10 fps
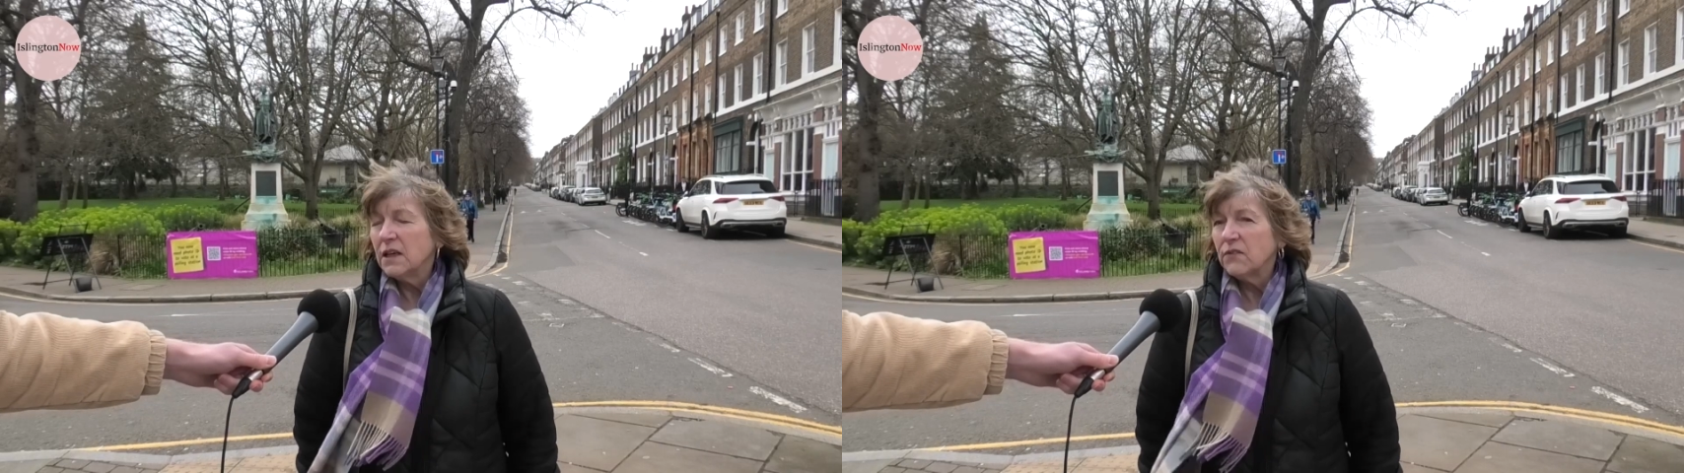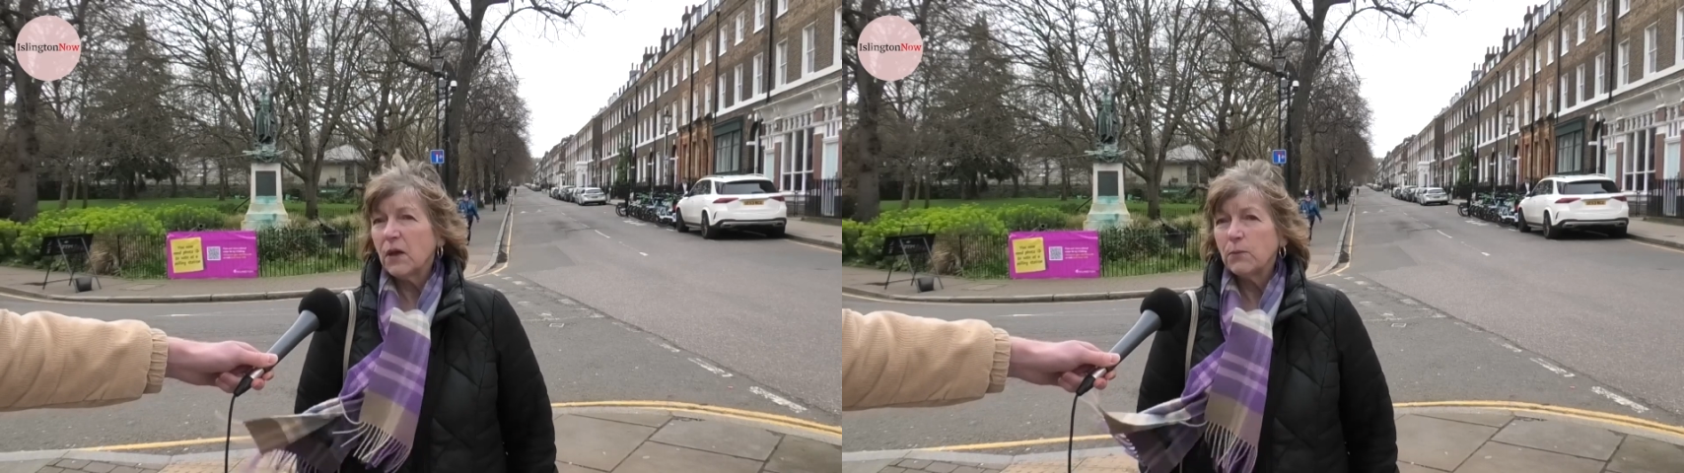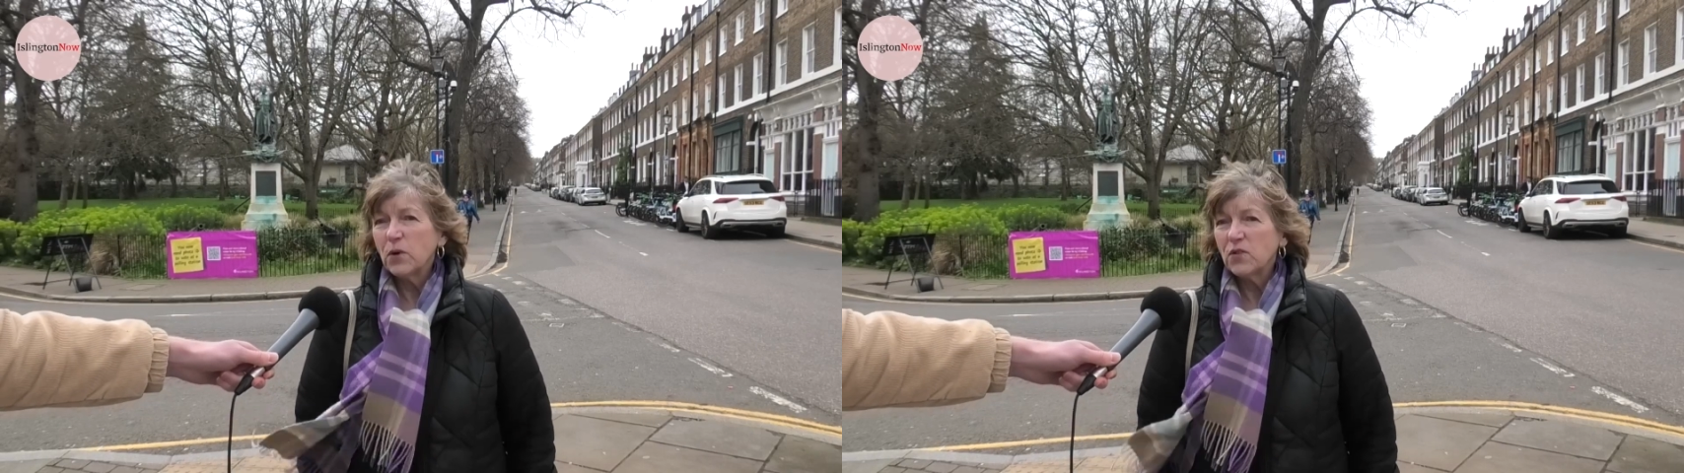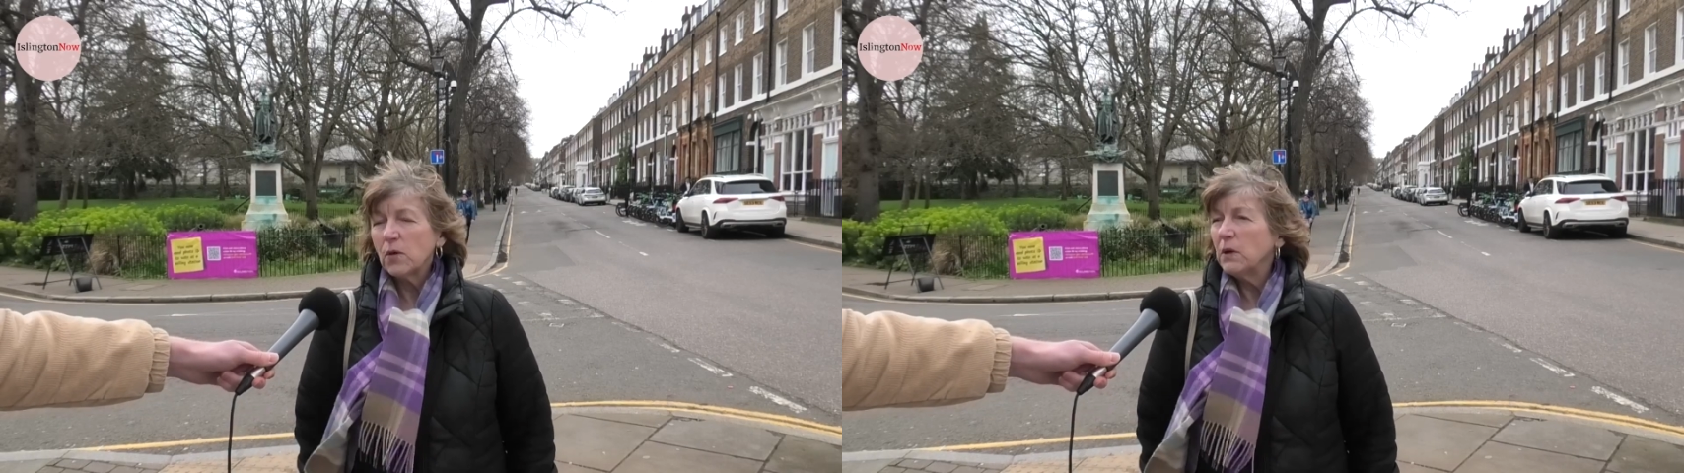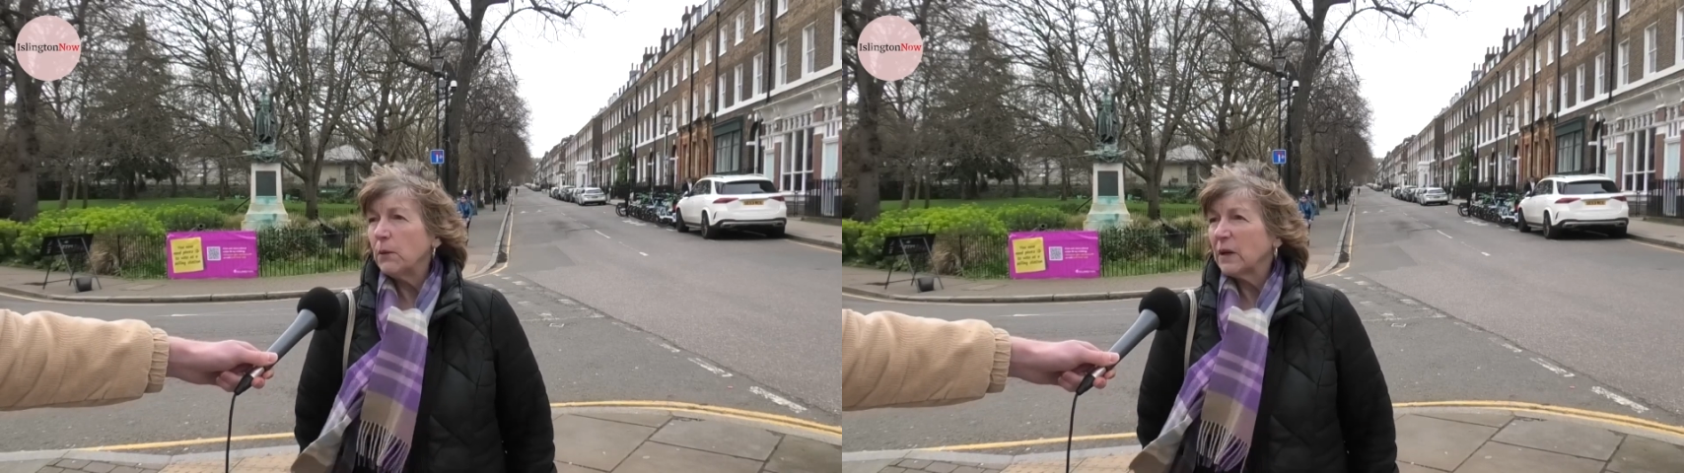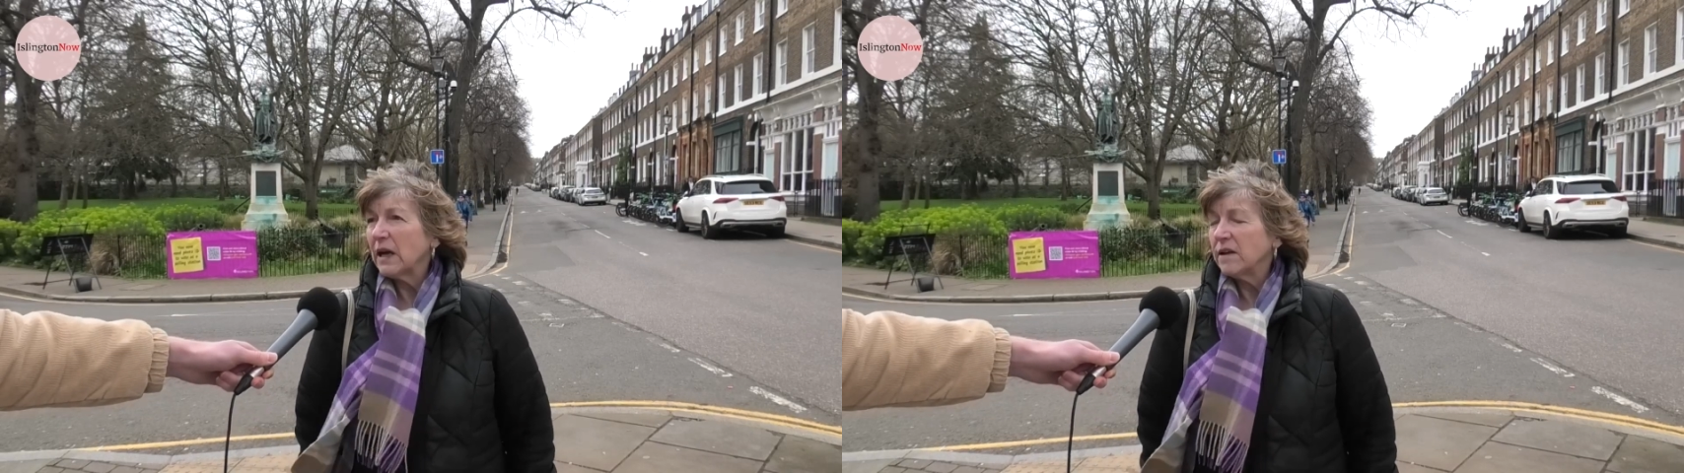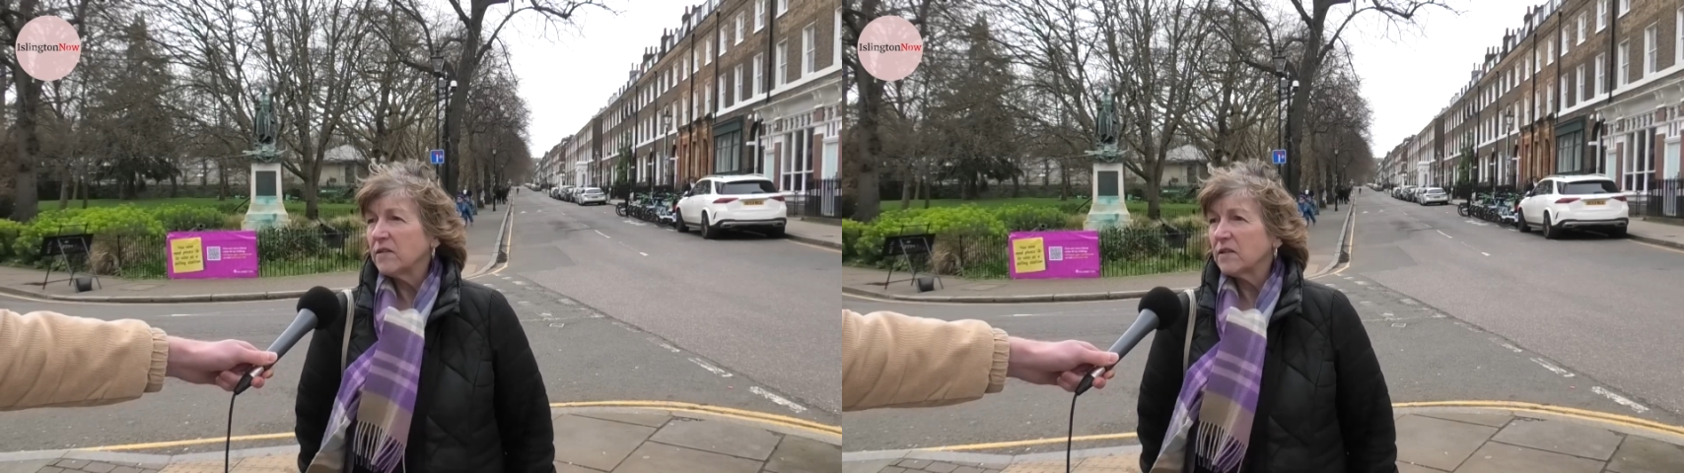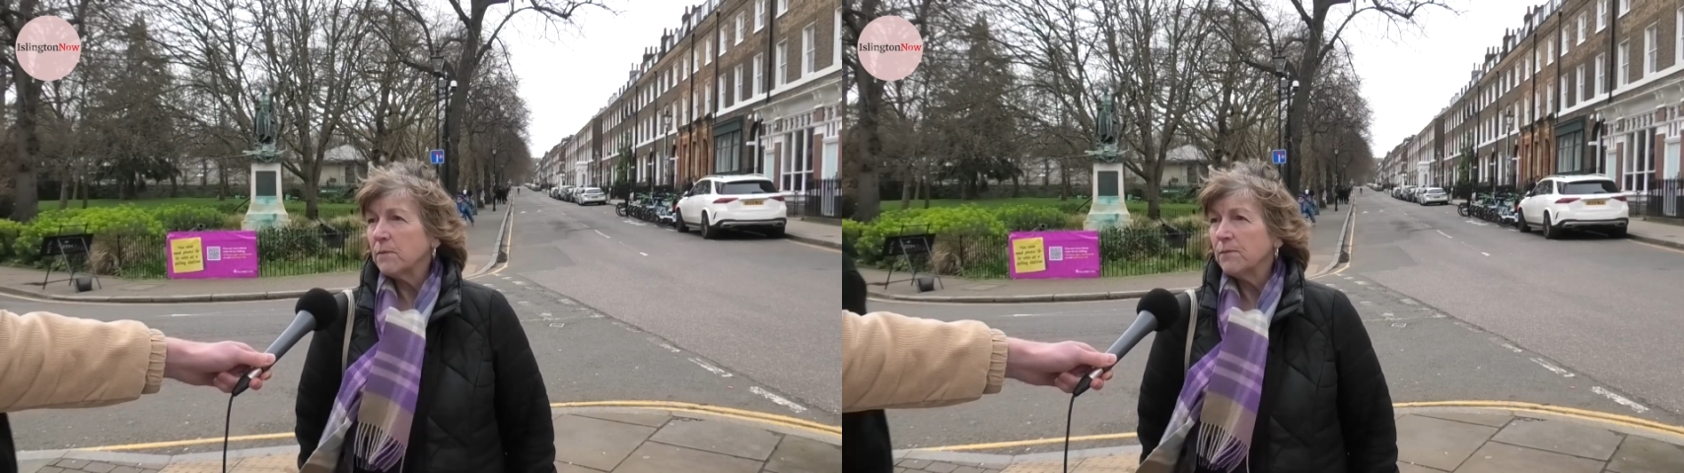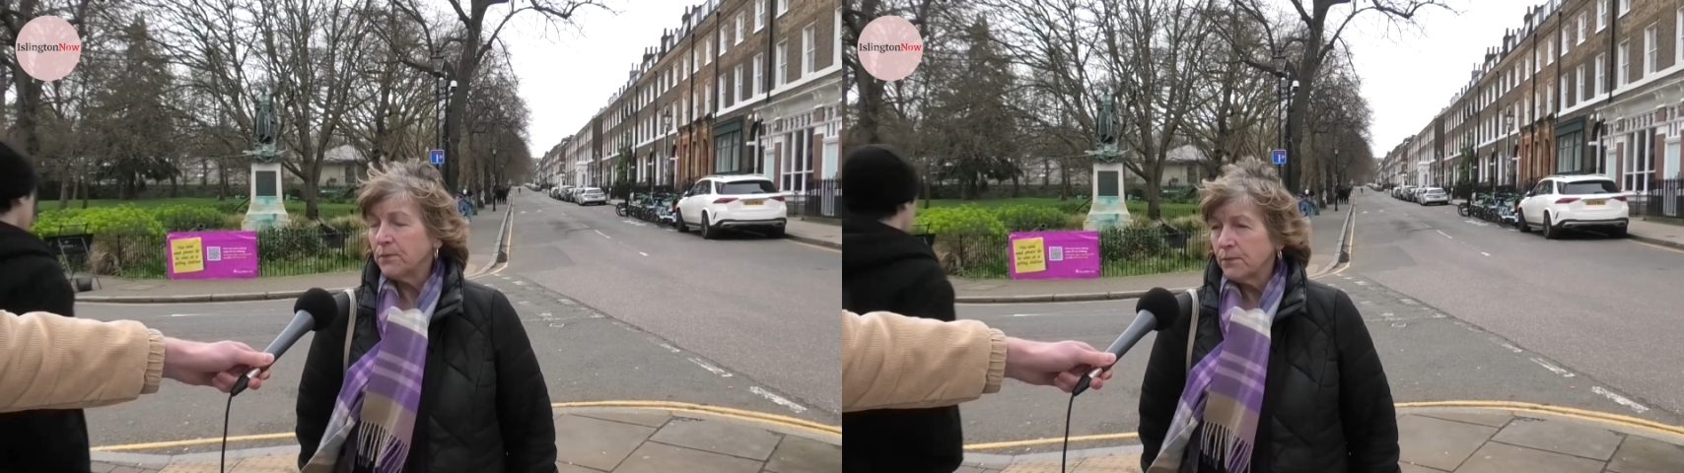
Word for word: if they put someone up against him.